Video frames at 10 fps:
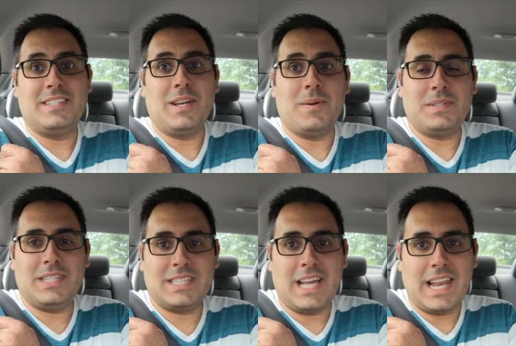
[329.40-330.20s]
So we
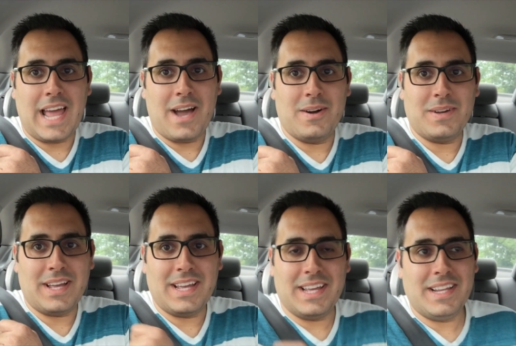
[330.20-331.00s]
just got out
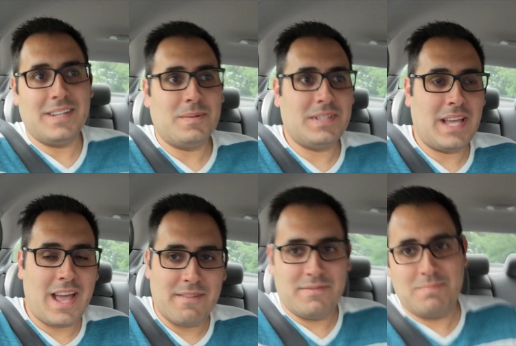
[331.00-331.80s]
and we
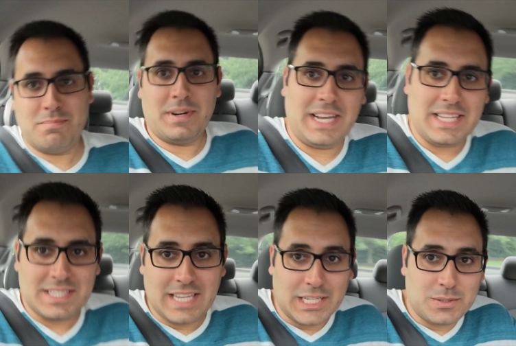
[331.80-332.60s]
have Brady
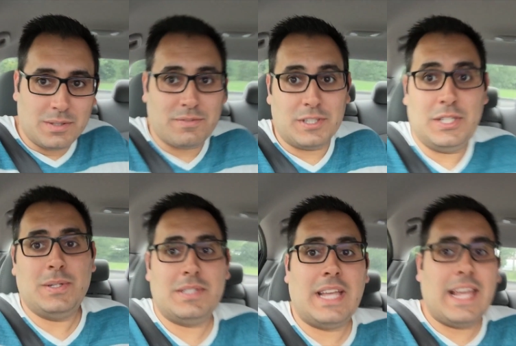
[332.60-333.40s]
scheduled for
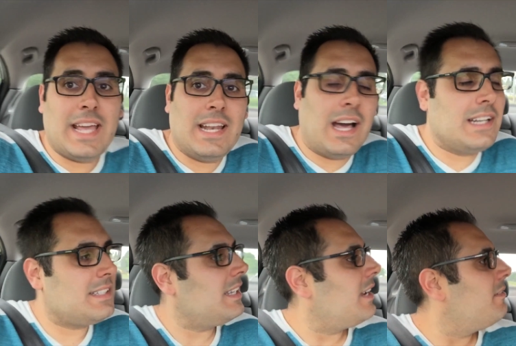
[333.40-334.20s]
Tuesday, and honestly I